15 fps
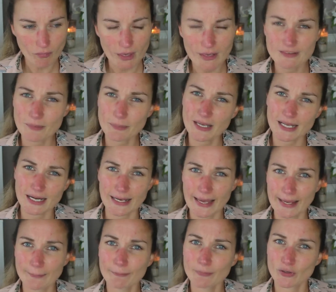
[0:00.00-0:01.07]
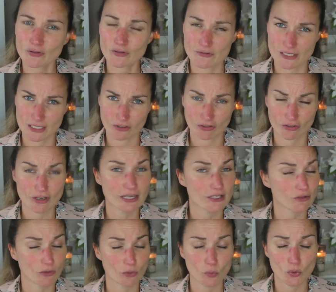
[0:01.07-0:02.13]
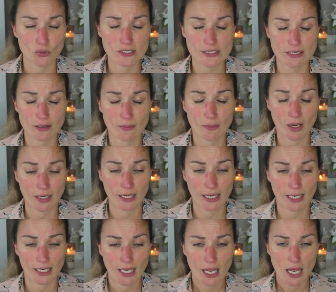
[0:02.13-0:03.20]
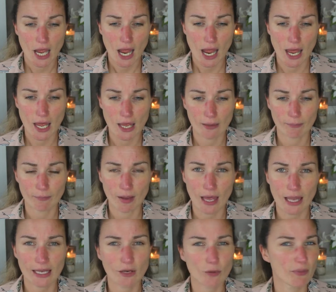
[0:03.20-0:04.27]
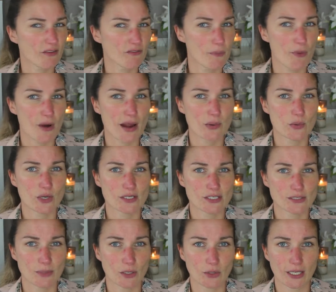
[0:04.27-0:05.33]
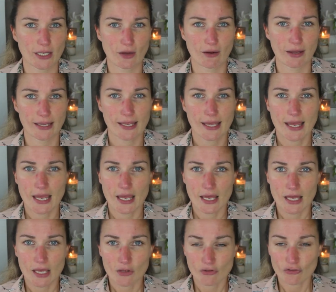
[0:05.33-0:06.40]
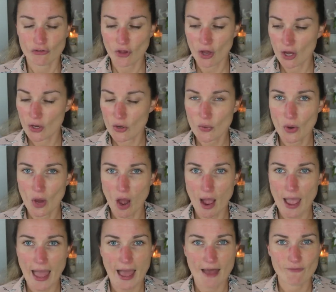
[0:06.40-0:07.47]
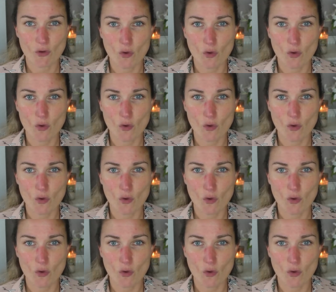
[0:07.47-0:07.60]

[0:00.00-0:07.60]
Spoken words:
is a bit glam because obviously she's going to an awards ceremony, a little bit of a brown smoky eye. So I have